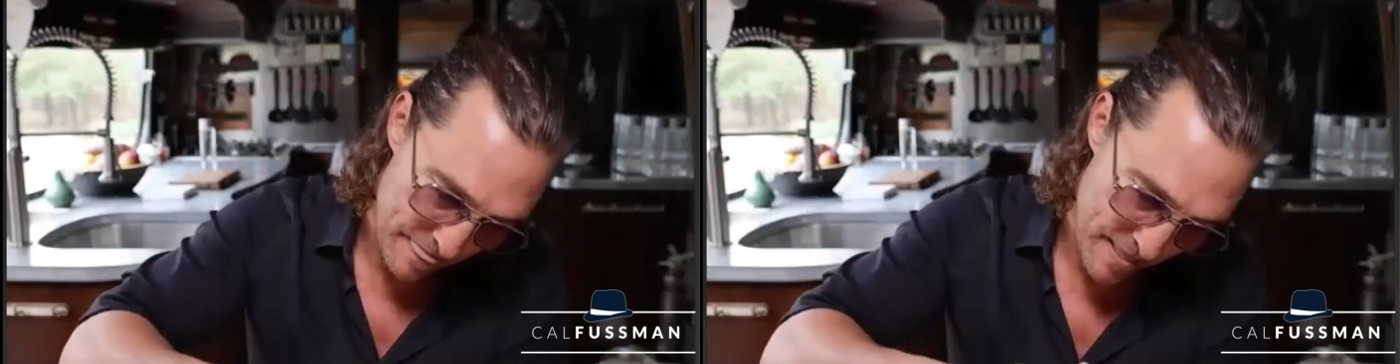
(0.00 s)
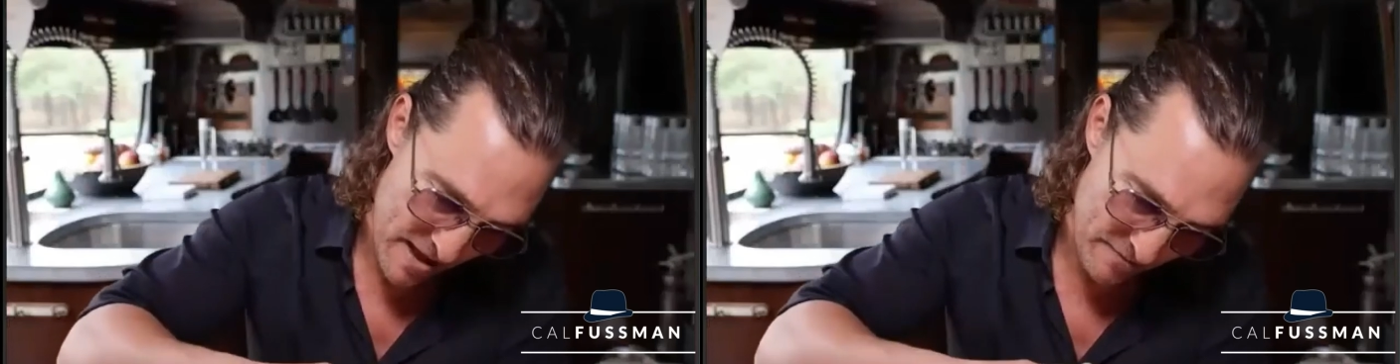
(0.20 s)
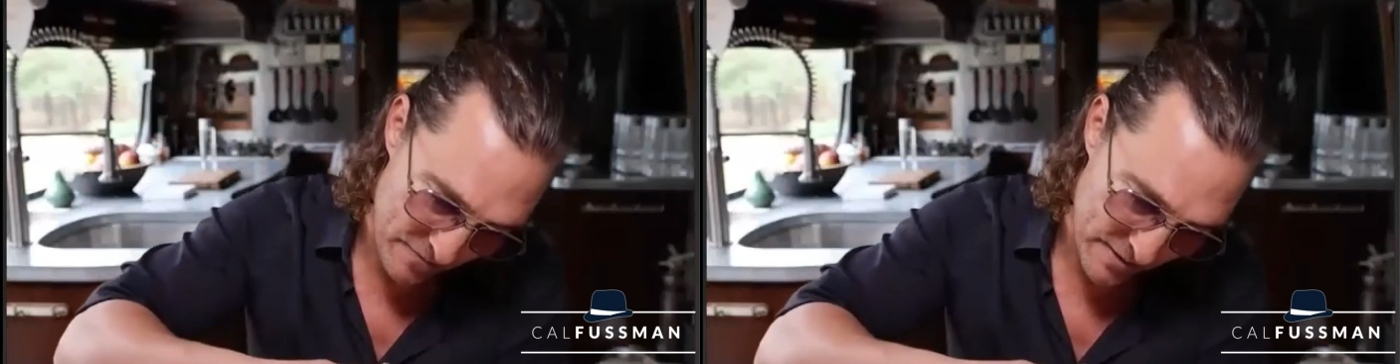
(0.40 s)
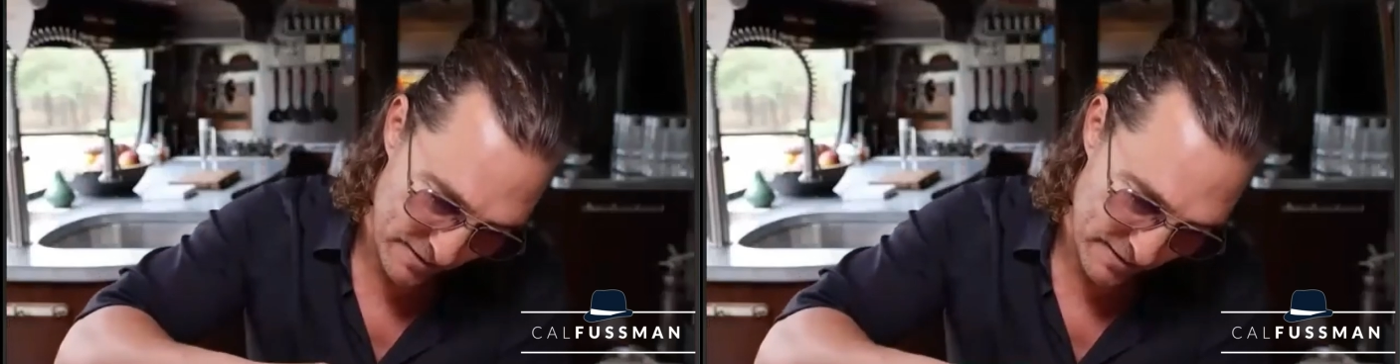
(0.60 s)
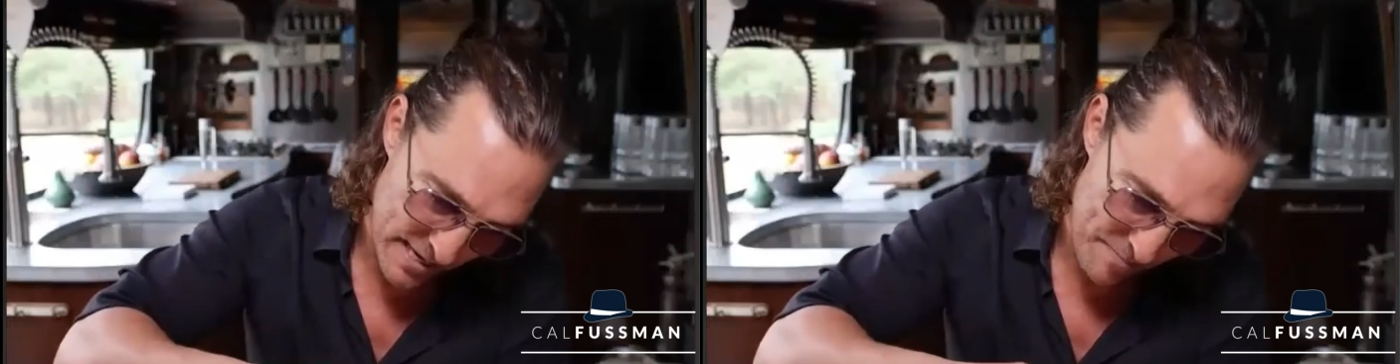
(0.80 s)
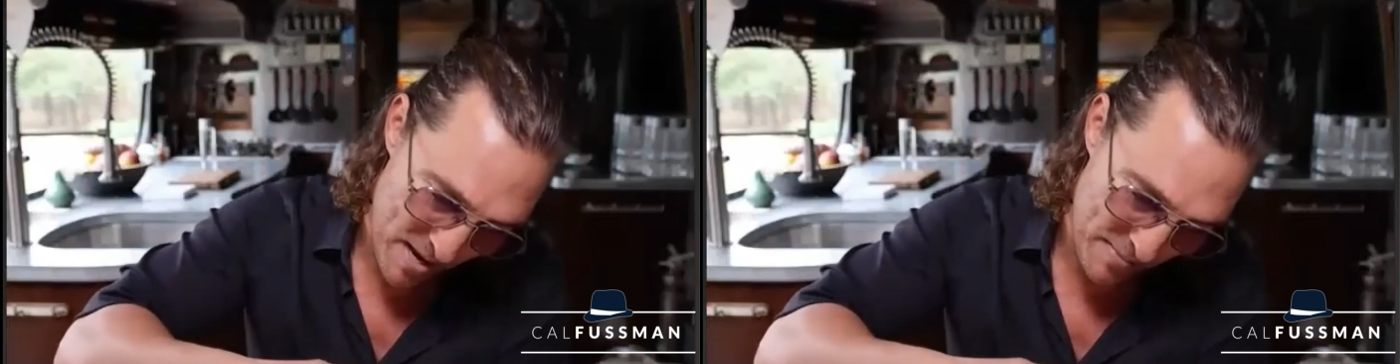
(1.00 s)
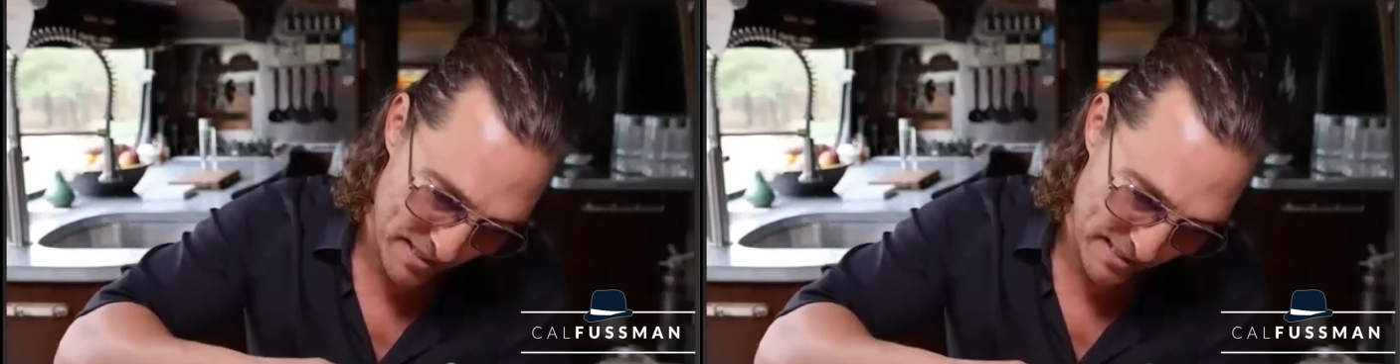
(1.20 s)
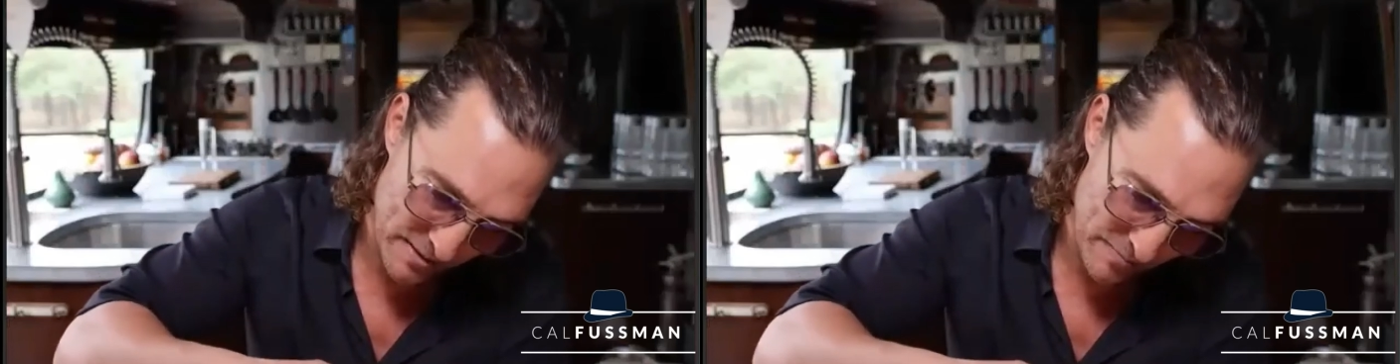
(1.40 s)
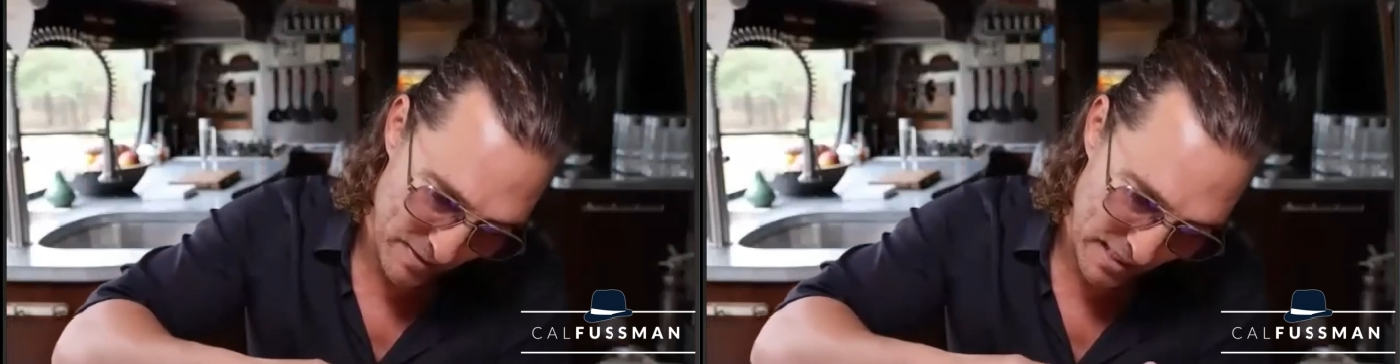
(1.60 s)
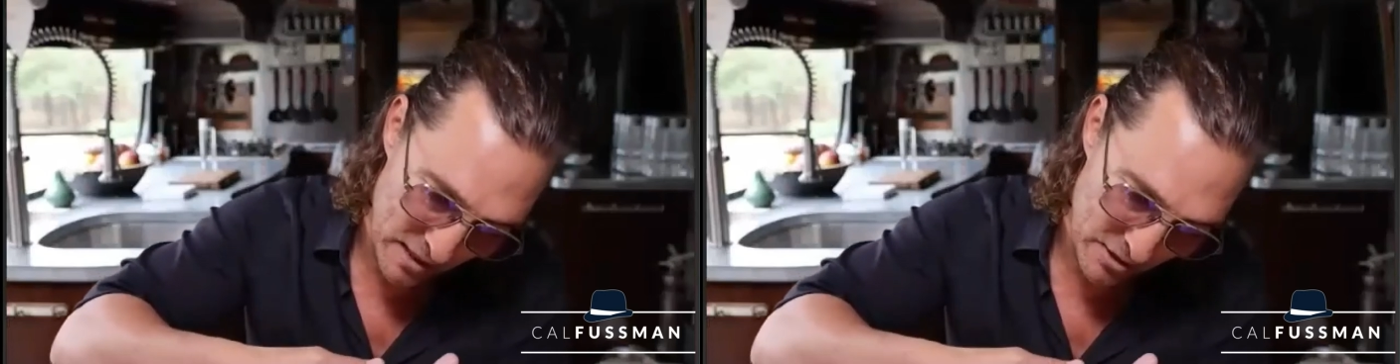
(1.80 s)
Now, Dad Pop gets him
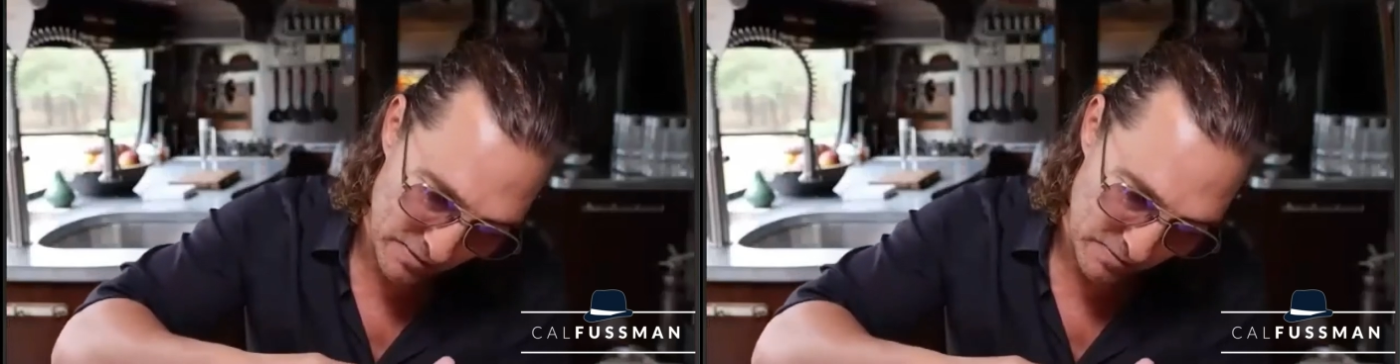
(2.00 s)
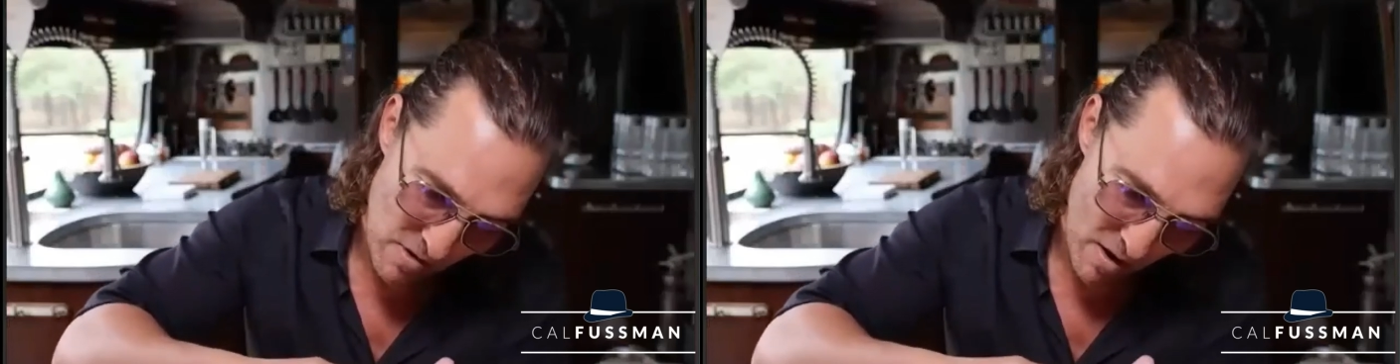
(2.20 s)
and goes,